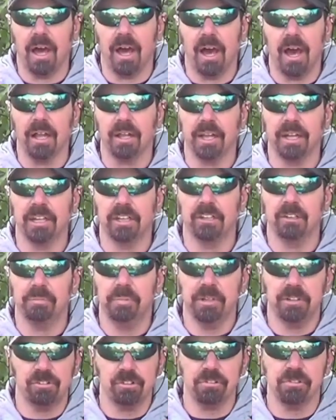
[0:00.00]
I like it to
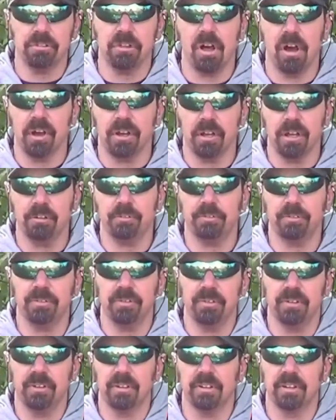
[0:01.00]
be just long enough
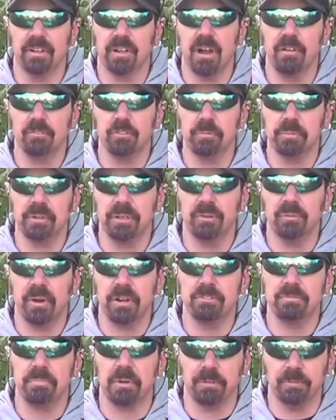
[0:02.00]
to comfortably
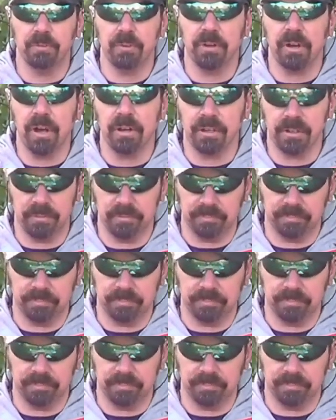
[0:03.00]
rest my foot on it.